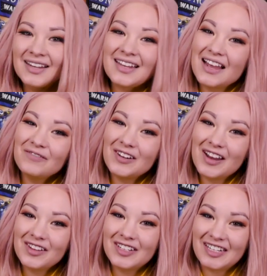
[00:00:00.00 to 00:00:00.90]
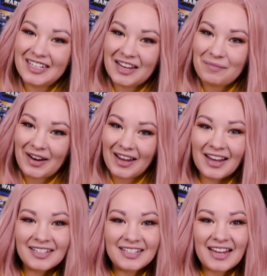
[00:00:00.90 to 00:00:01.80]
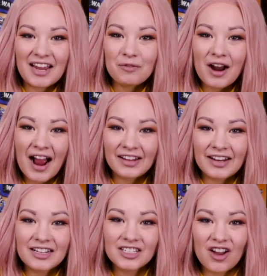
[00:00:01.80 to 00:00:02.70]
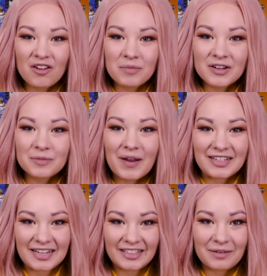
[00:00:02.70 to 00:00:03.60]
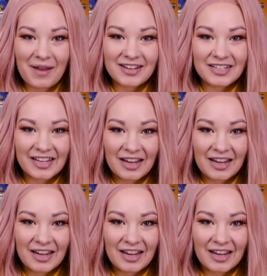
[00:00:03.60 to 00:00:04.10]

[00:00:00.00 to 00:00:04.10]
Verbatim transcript: Time for another GTM Minute, and today we're highlighting songbirds by Daily Magic